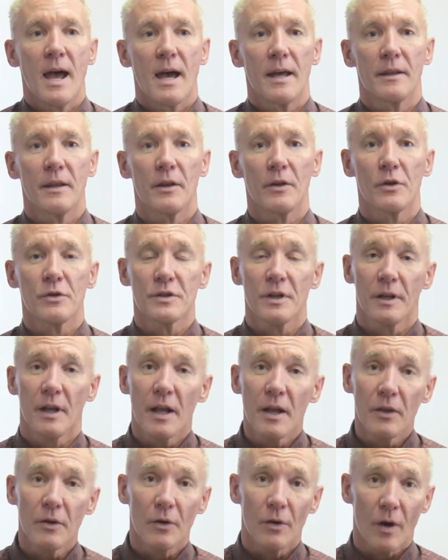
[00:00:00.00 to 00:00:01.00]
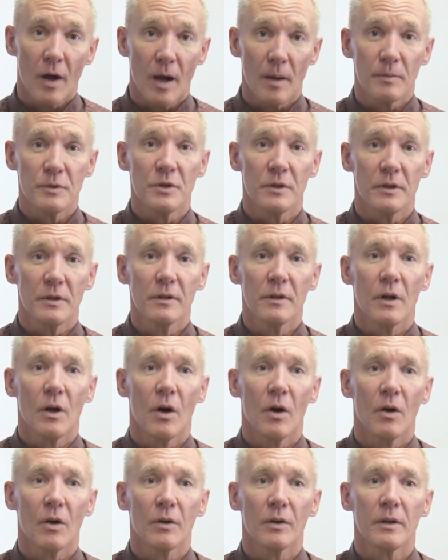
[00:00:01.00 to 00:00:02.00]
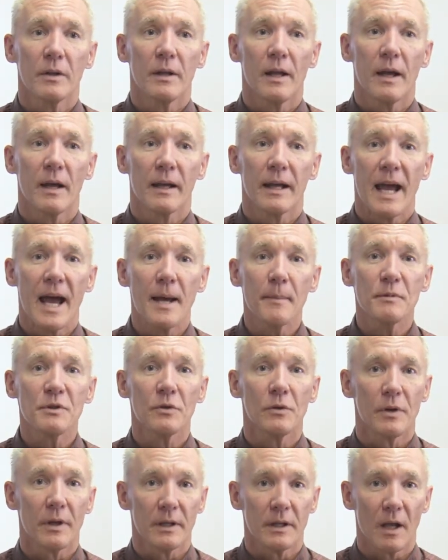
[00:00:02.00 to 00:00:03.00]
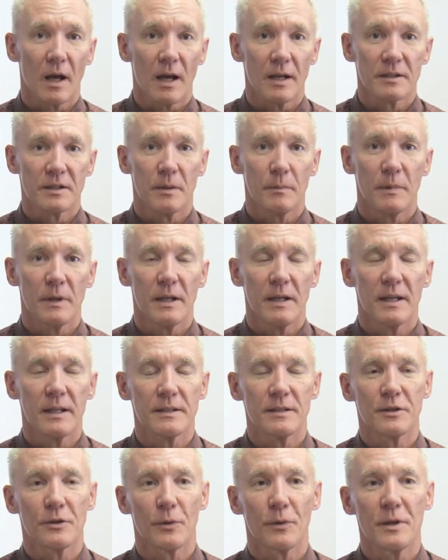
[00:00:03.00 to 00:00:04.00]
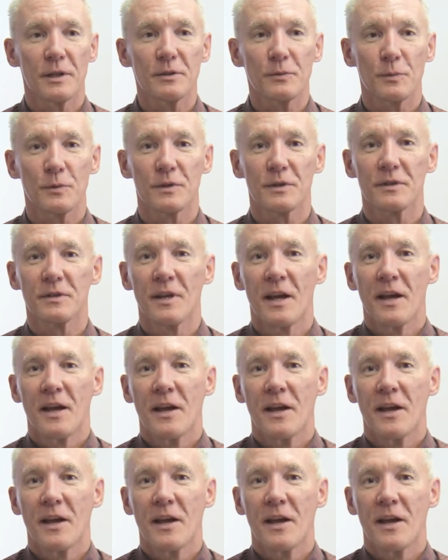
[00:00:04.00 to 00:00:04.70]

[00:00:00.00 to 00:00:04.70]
And then there's another option called capsule endoscopy, and so this was